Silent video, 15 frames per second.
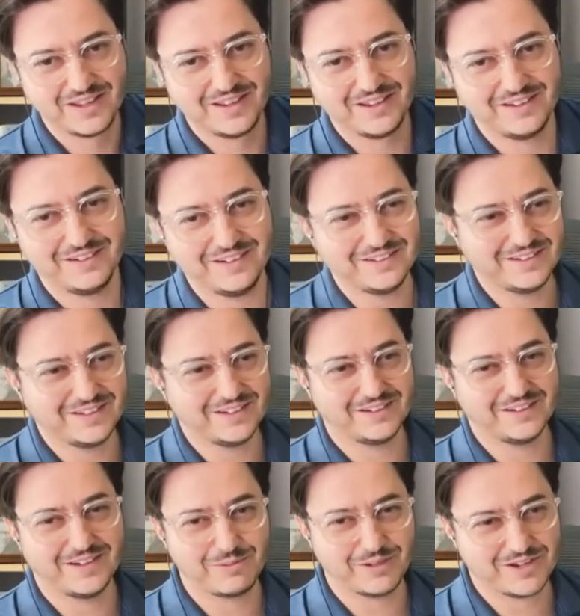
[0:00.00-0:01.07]
need the
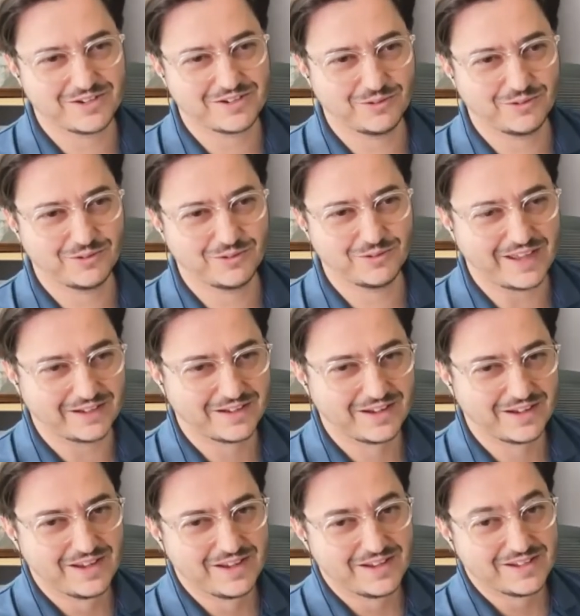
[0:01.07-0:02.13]
application to build that.
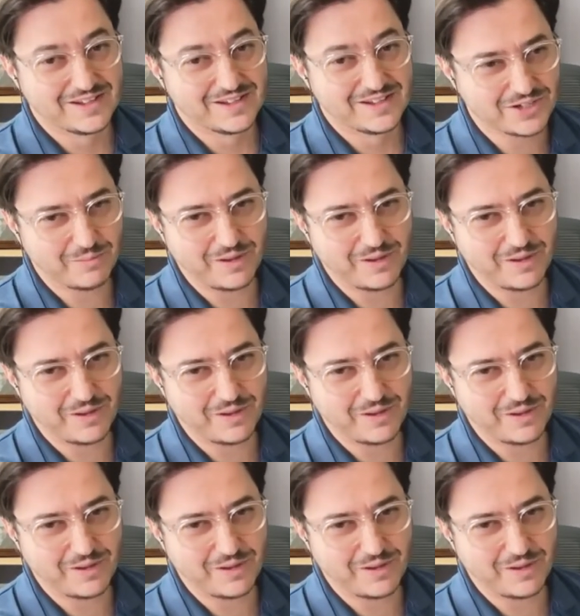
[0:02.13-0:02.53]
So initially,